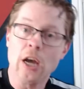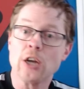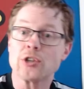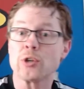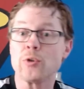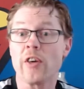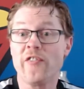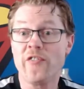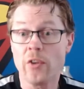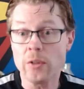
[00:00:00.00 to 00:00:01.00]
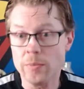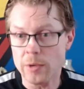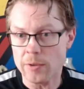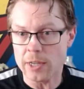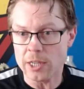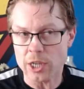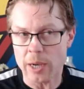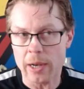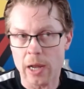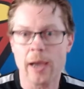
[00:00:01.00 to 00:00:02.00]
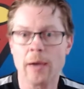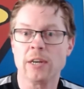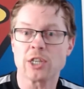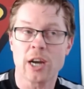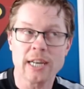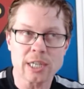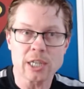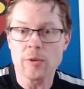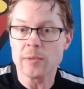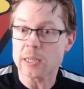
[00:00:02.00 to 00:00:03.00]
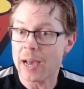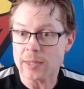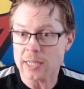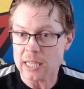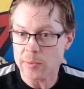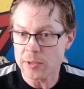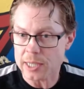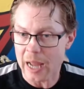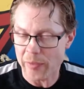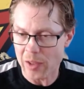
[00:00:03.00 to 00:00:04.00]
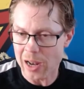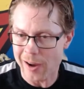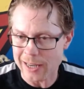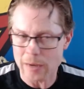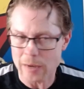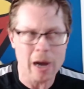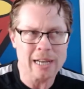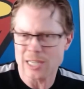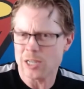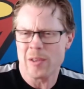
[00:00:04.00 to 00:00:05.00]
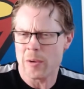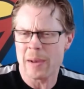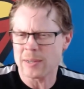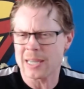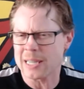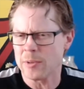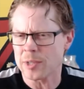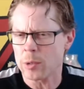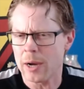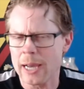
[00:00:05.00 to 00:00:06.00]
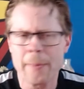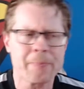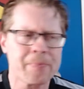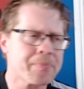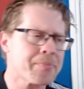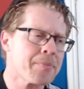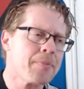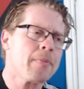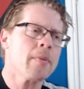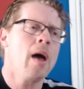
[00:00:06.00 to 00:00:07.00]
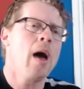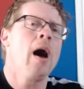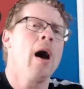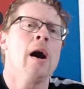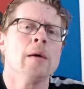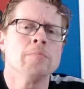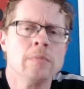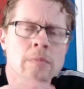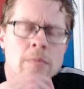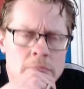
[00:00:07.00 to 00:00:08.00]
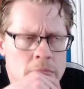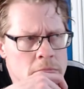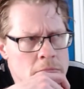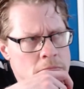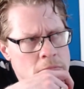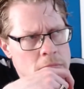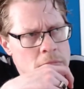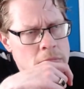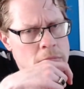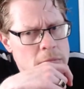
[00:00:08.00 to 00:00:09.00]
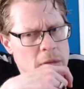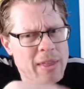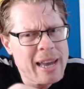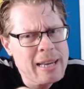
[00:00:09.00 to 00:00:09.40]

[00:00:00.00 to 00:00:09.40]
to the full moon in Gemini, which I assume is about 6 months down the line. I assume they're about 6 months away. Are they?